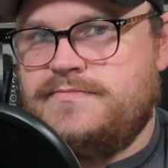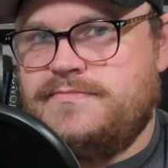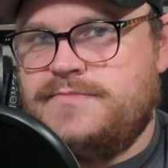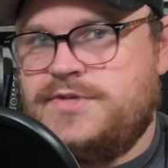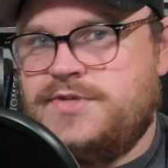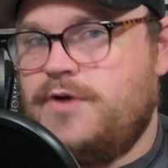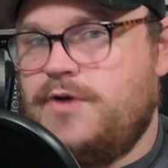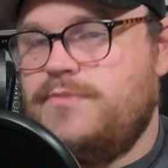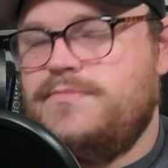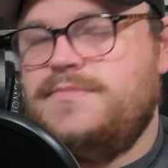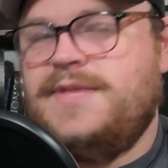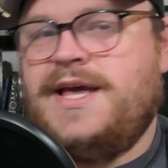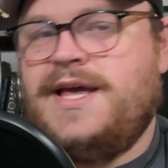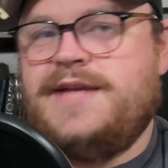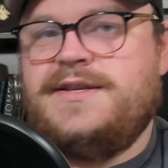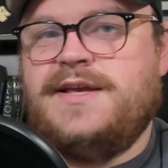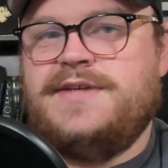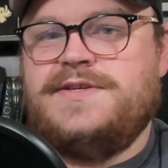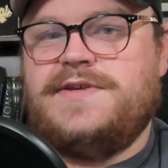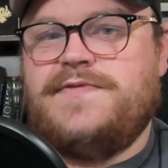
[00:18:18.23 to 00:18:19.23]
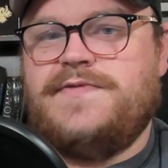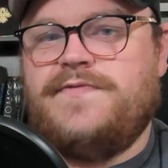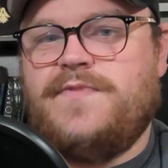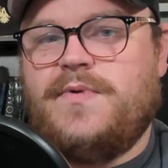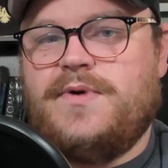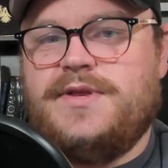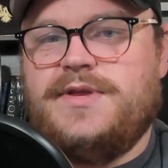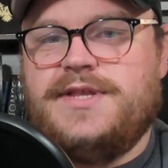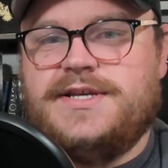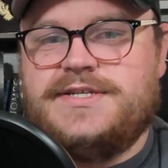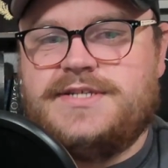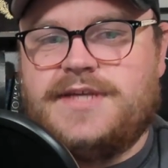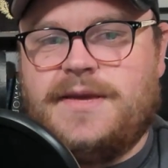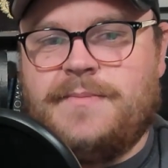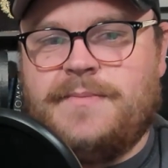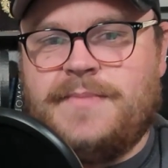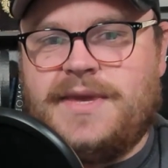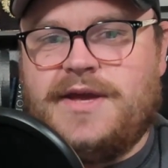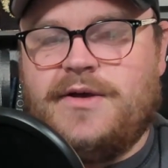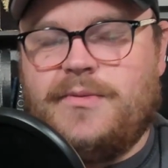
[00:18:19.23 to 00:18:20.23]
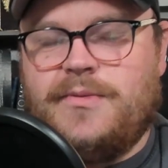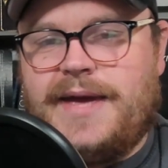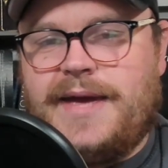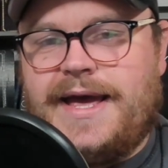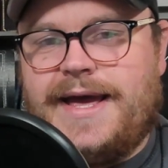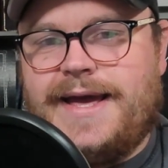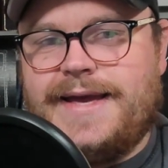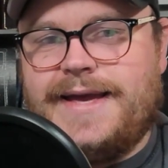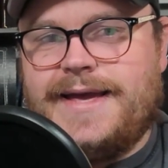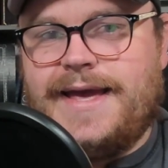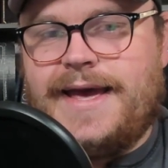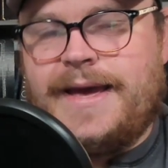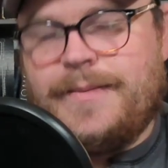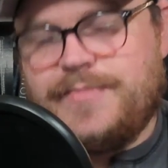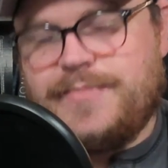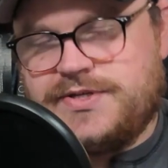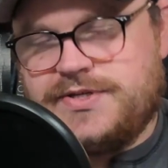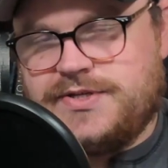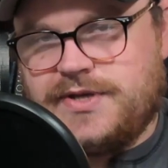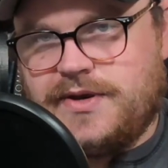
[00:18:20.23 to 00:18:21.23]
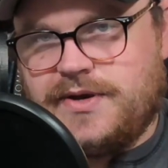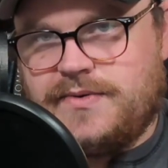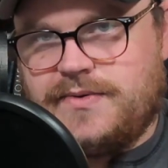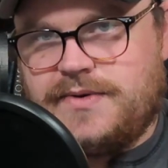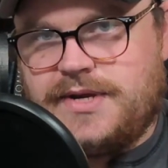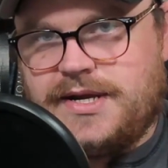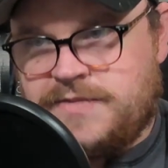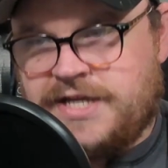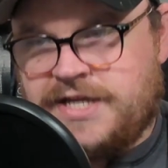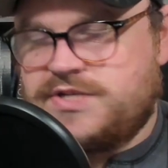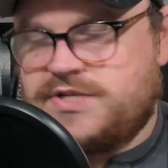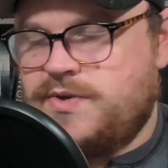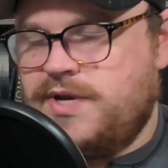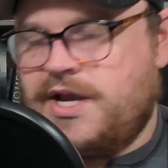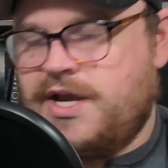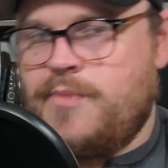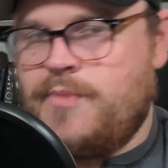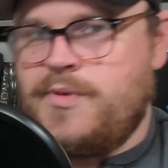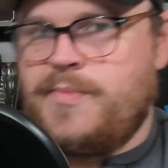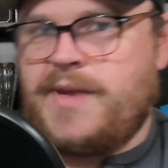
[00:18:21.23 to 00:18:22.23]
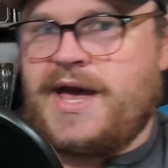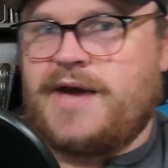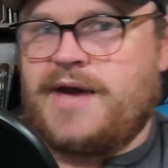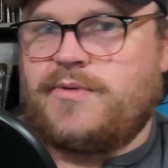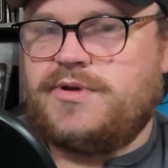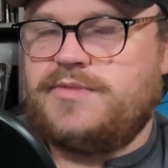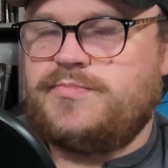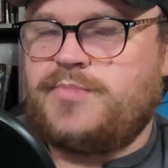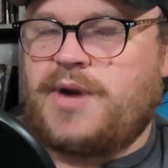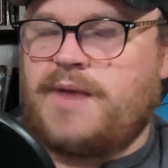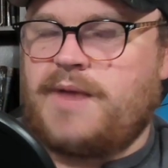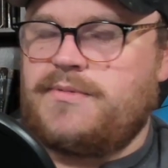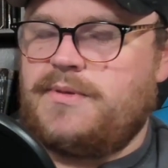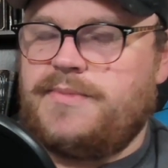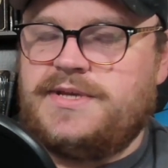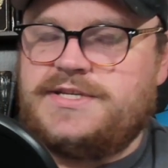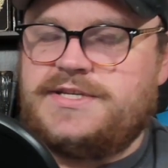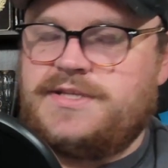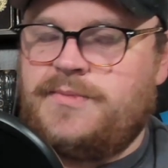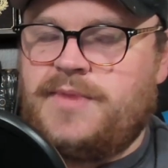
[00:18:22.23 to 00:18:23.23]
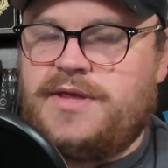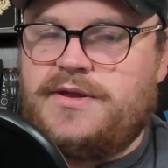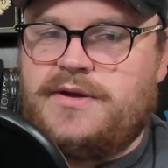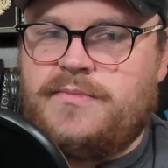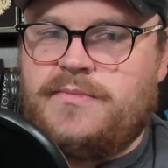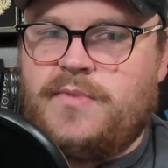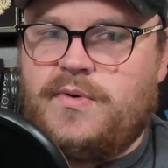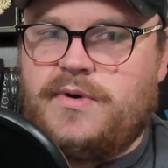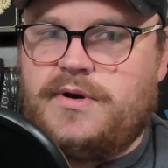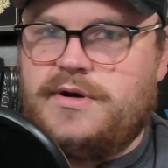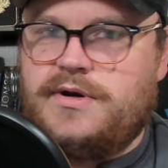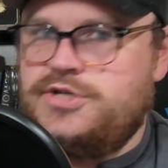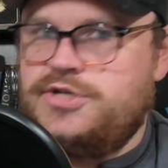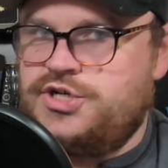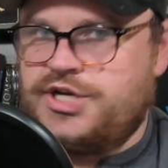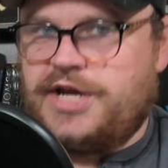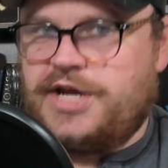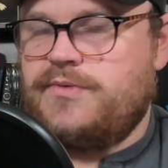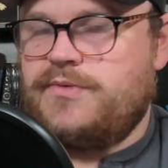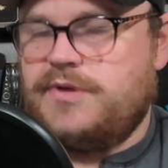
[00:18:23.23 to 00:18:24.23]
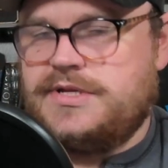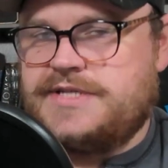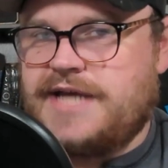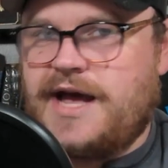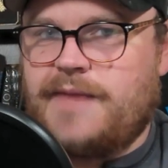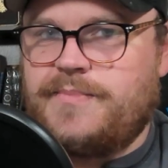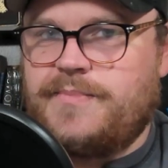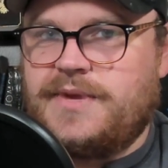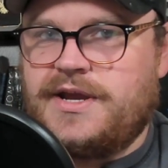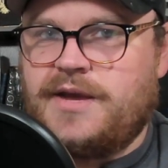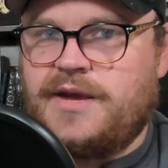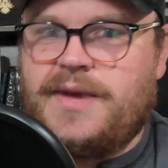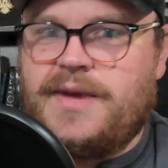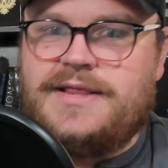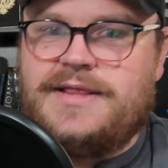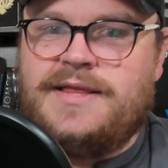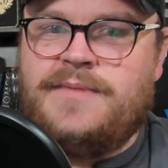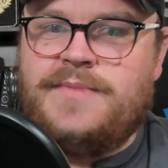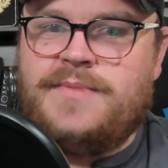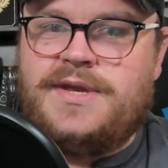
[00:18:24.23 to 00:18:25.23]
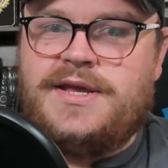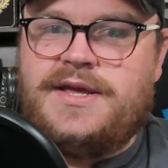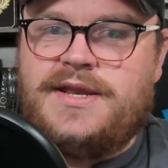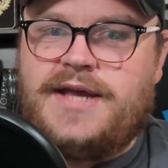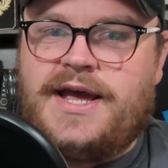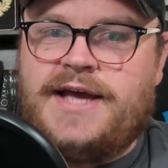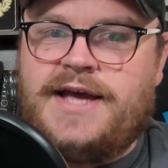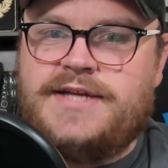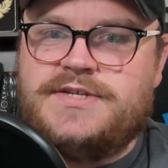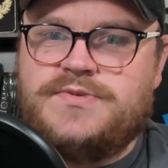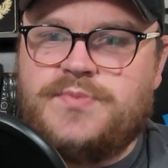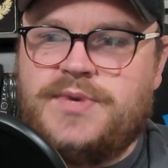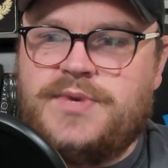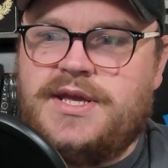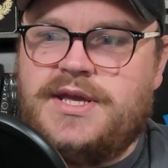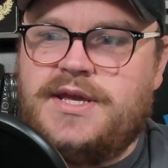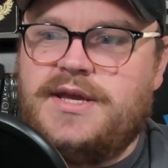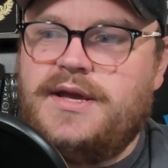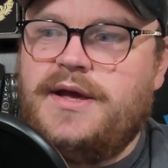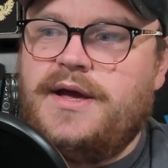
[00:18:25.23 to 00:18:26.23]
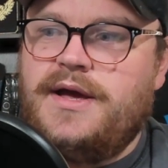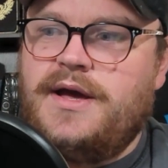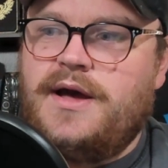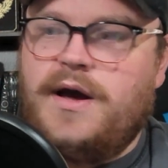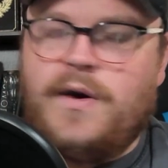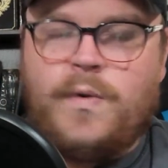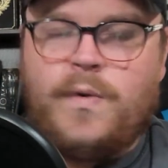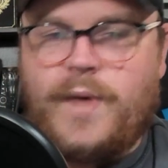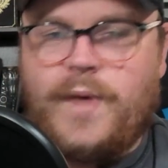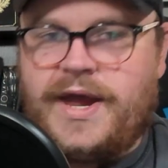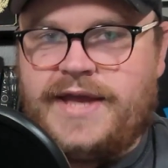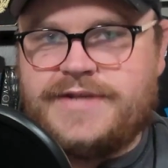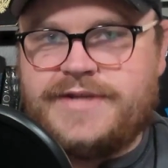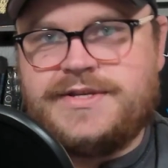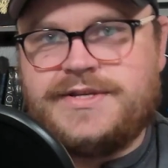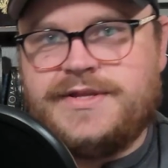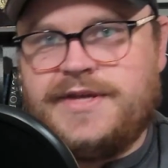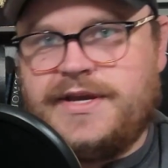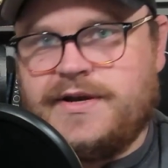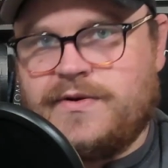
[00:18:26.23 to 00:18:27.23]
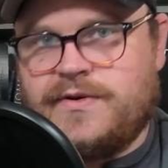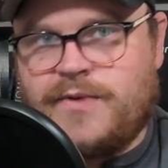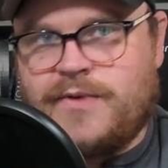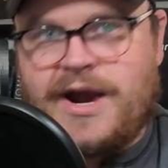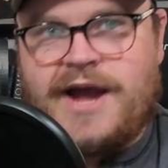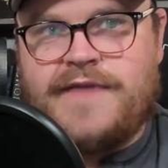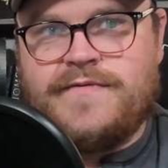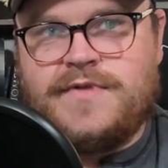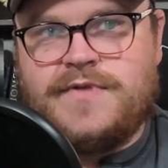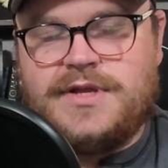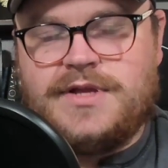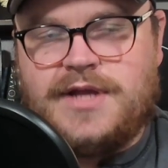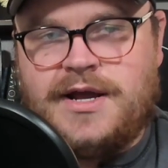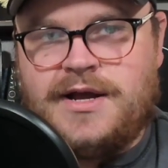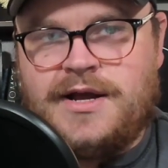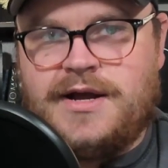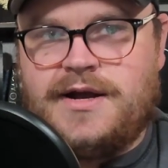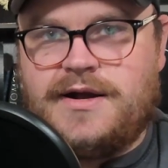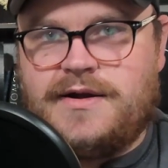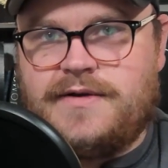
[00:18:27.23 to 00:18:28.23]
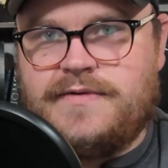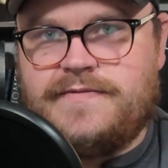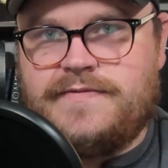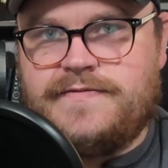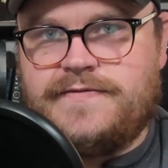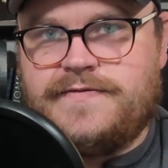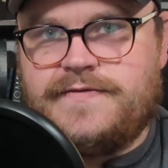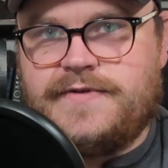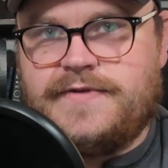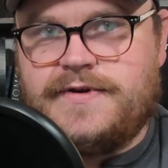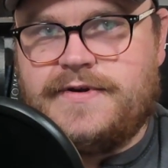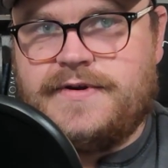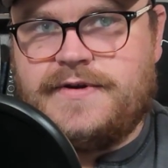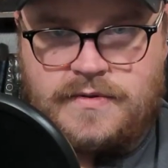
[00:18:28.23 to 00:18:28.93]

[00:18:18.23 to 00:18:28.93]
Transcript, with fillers: So that does it for this mailbag episode. Next week, I'll be back with probably some other more general topic about limited as we await the arrival of